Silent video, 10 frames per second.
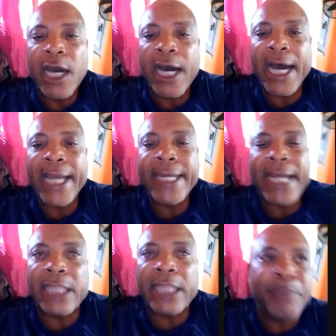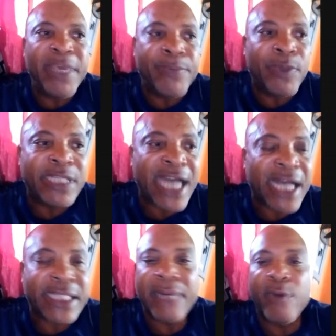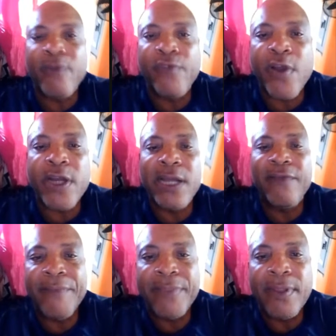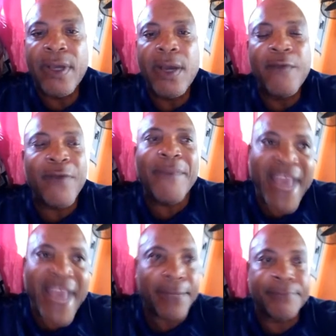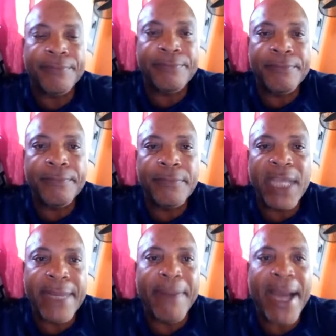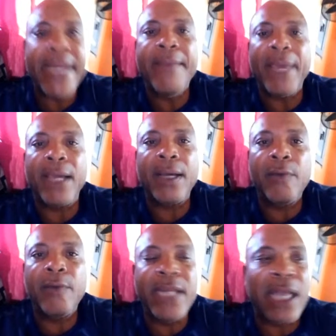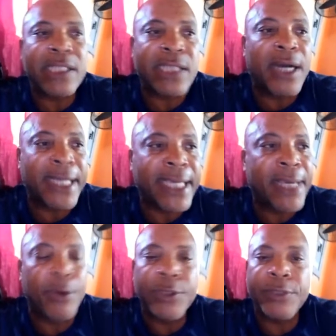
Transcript: And a lot of people was asking about Vernal from then in the pandemic when that song came out.